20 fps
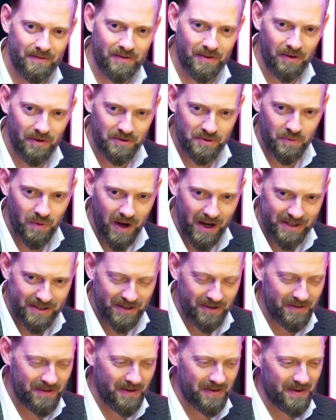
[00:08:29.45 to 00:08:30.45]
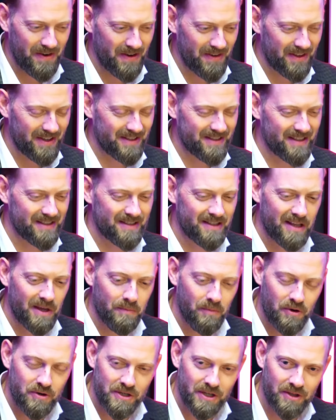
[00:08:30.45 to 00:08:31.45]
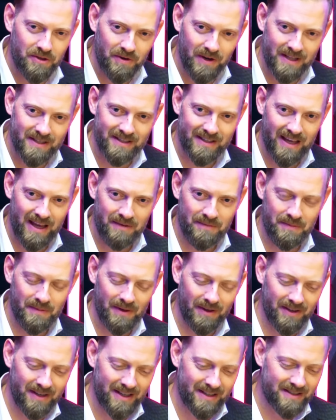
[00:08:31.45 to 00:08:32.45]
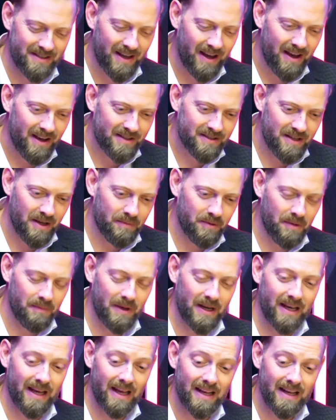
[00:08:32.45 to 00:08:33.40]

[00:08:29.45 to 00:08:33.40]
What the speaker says: For those watching who don't know this is the Emerging Threats and Capabilities subcommittee,